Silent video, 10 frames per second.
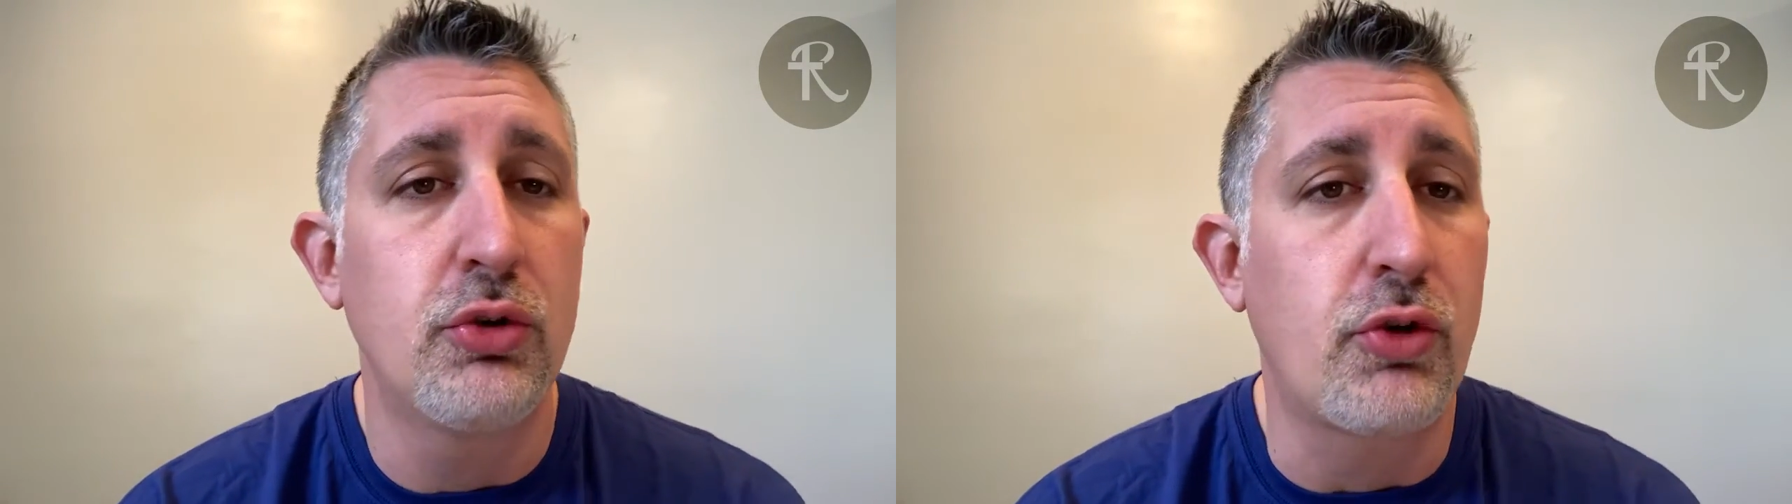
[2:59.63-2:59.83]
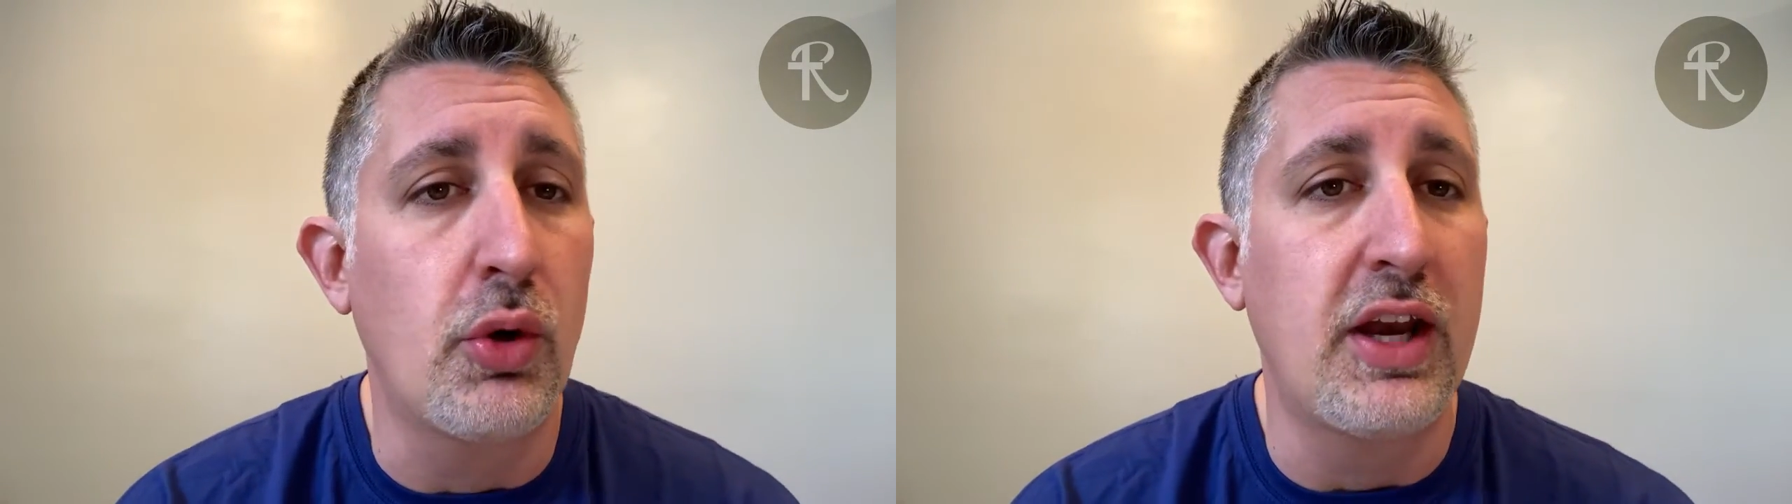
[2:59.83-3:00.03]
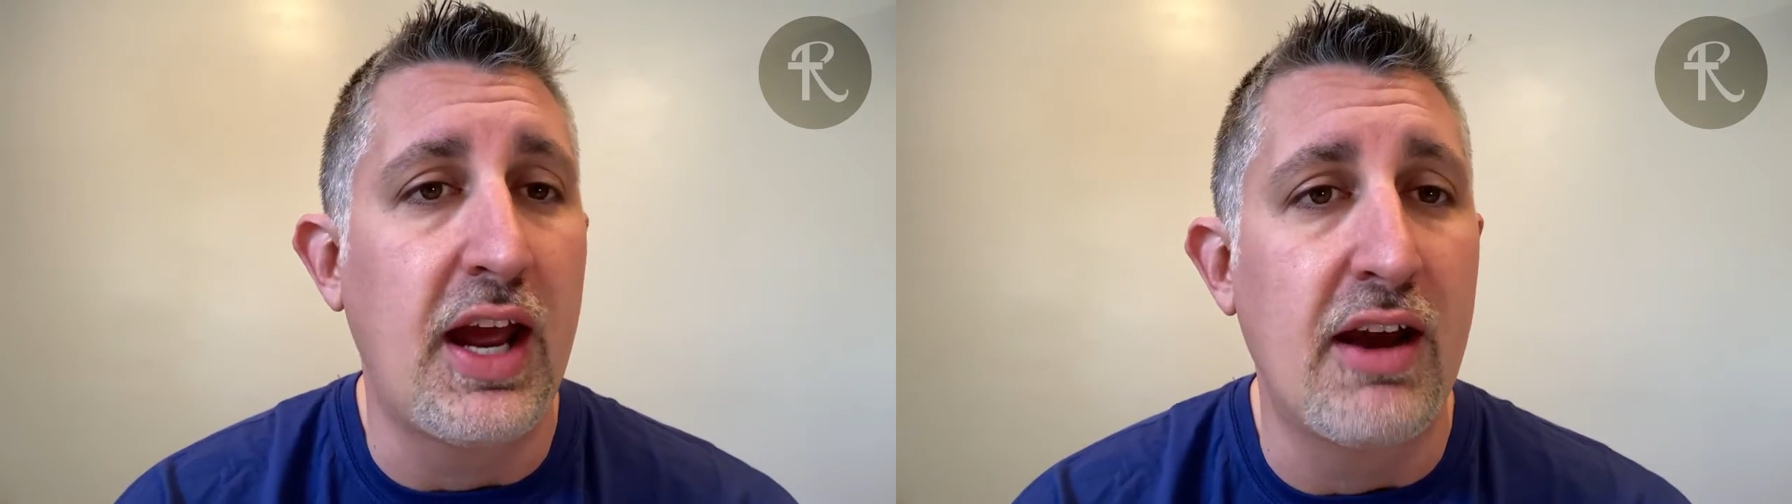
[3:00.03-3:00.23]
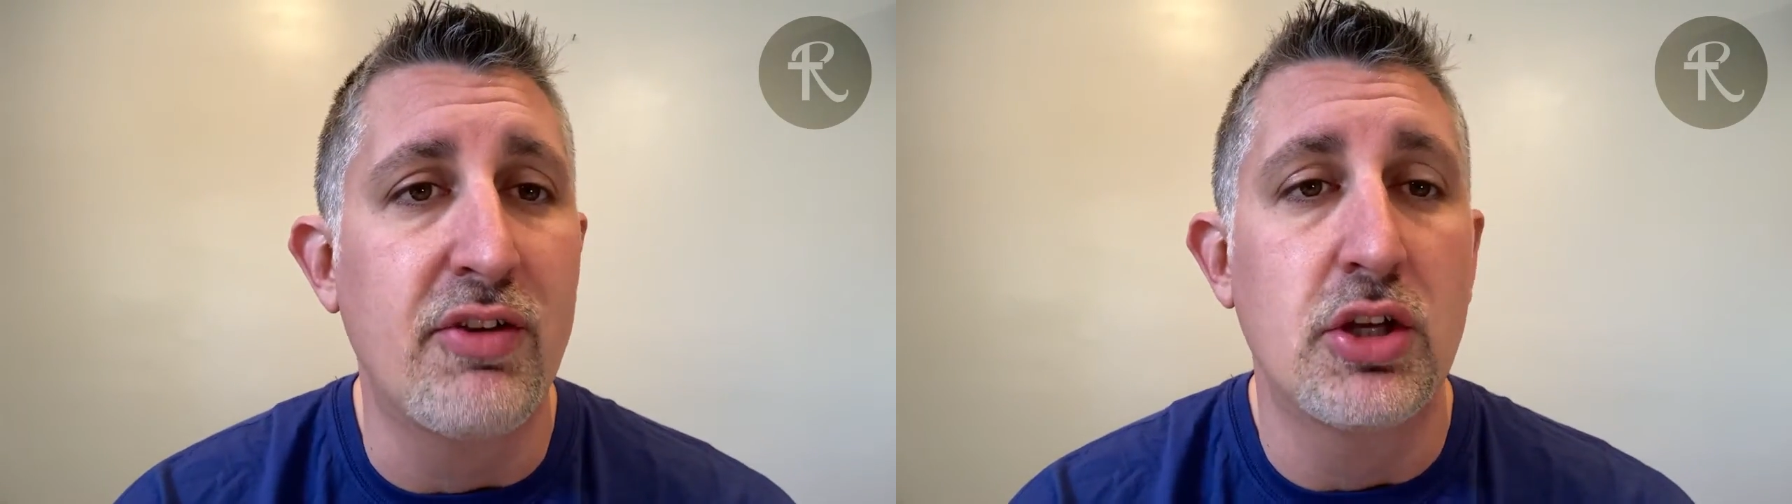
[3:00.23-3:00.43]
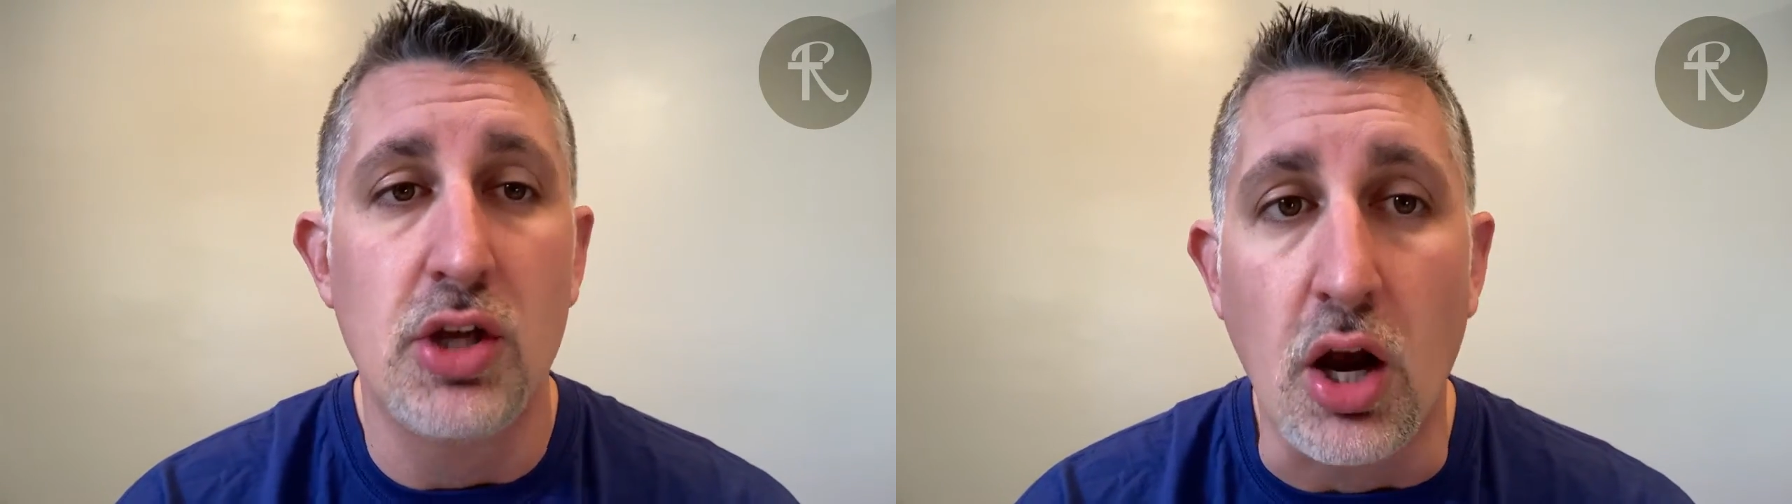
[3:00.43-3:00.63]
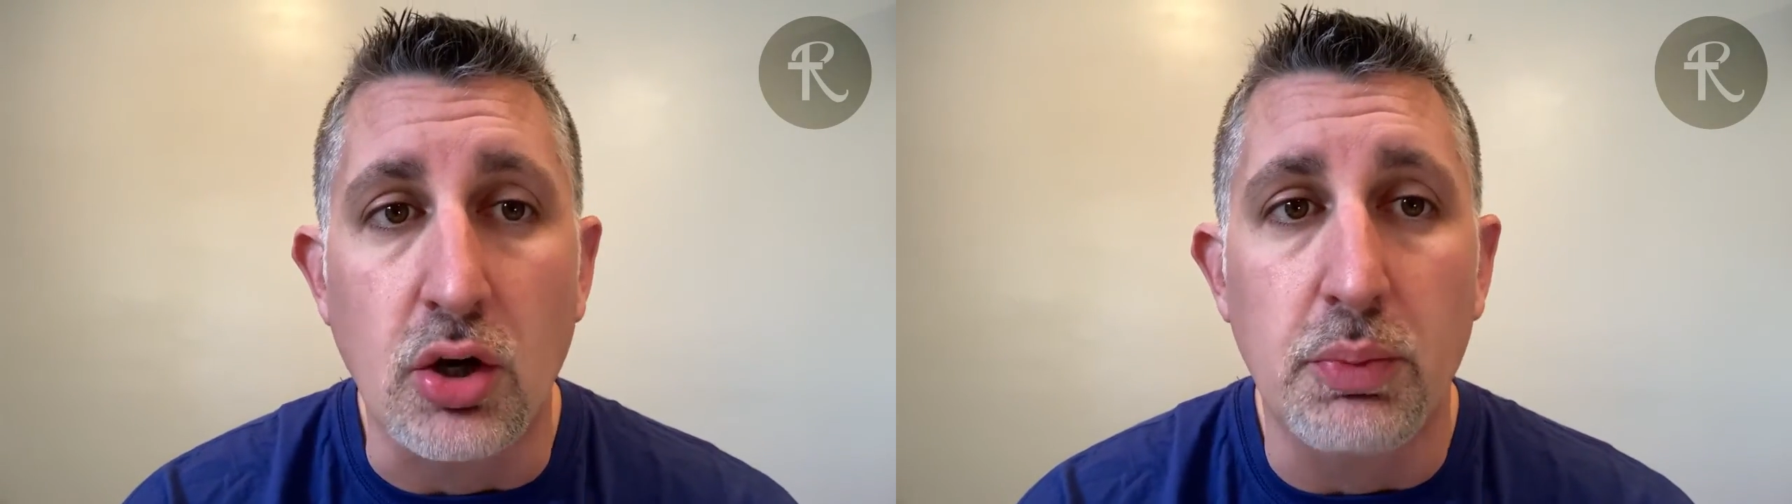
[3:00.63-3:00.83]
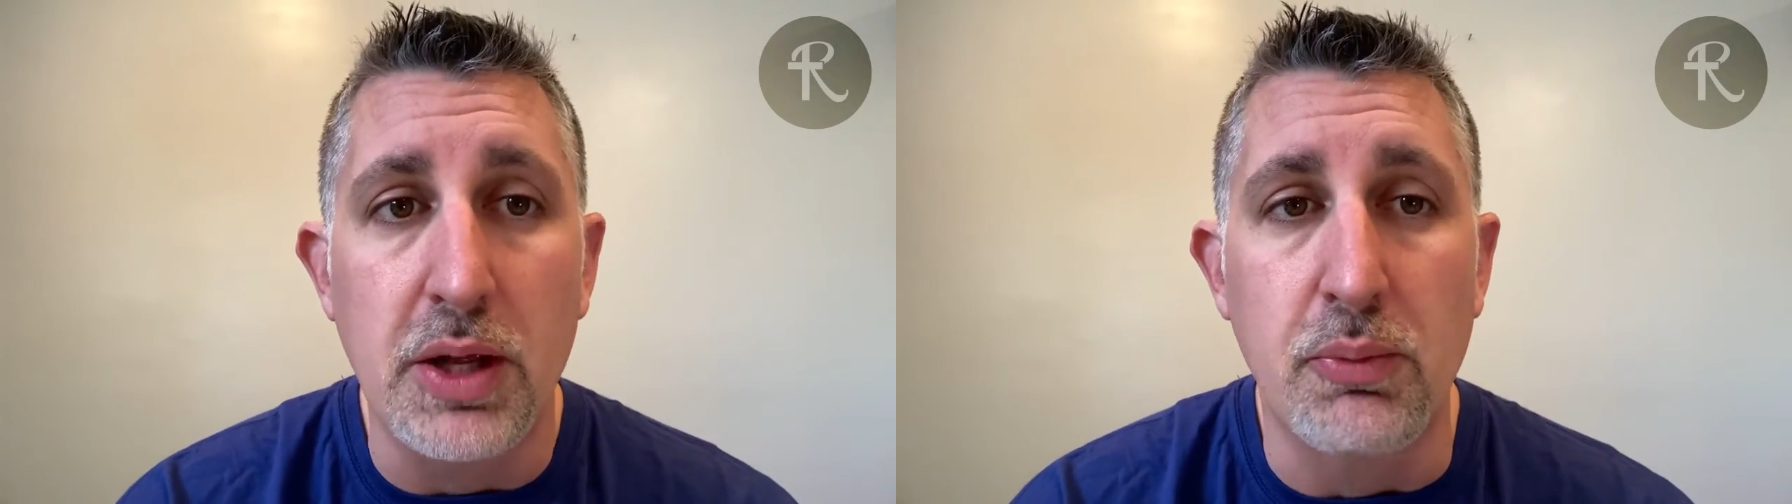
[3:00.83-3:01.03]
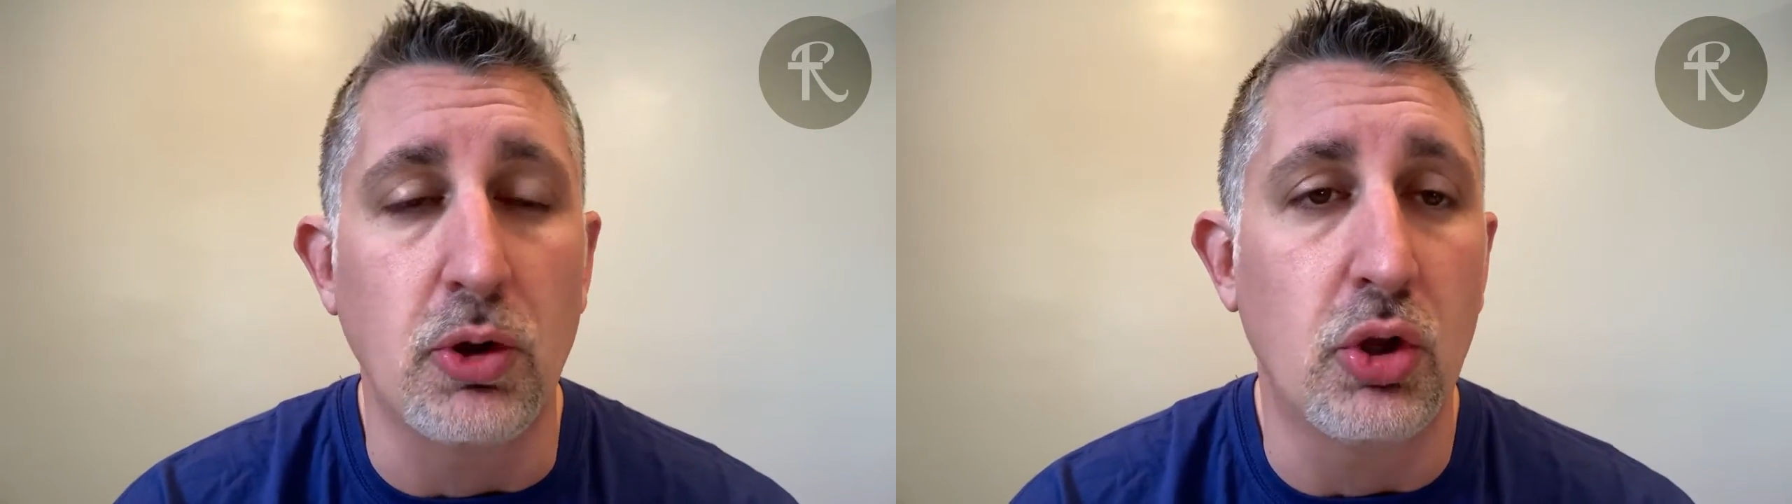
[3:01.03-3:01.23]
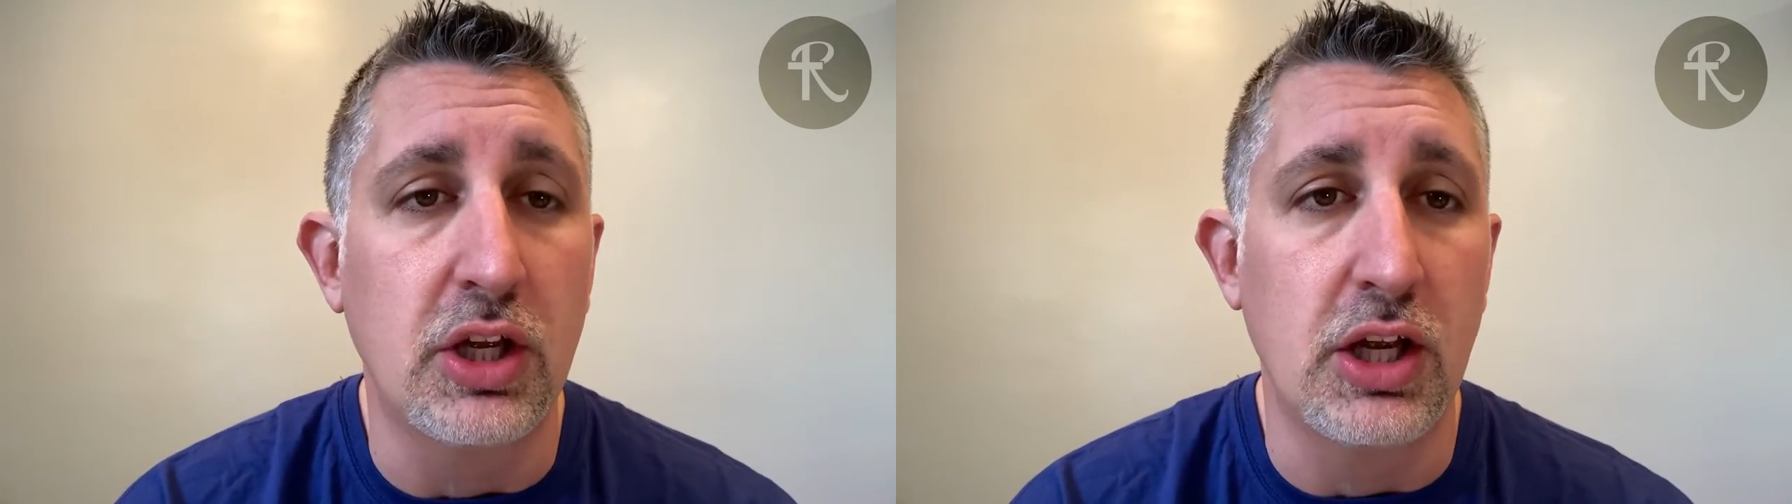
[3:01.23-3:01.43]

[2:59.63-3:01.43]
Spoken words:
who's going to have younger people